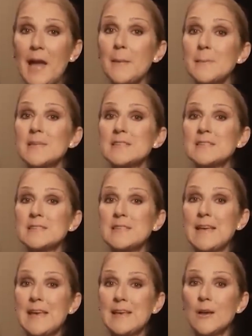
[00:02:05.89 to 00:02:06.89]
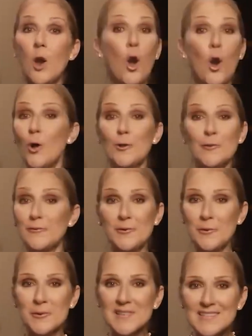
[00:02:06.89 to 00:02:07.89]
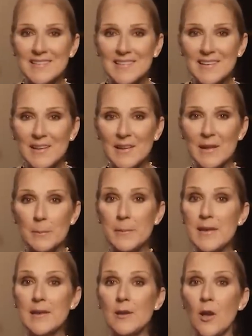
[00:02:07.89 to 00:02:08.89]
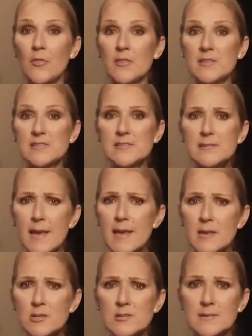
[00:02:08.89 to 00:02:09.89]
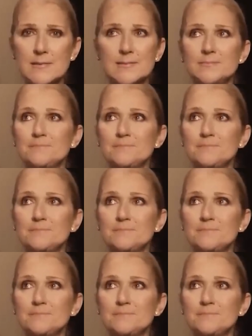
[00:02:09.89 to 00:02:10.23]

I miss seeing all of you, being on the stage,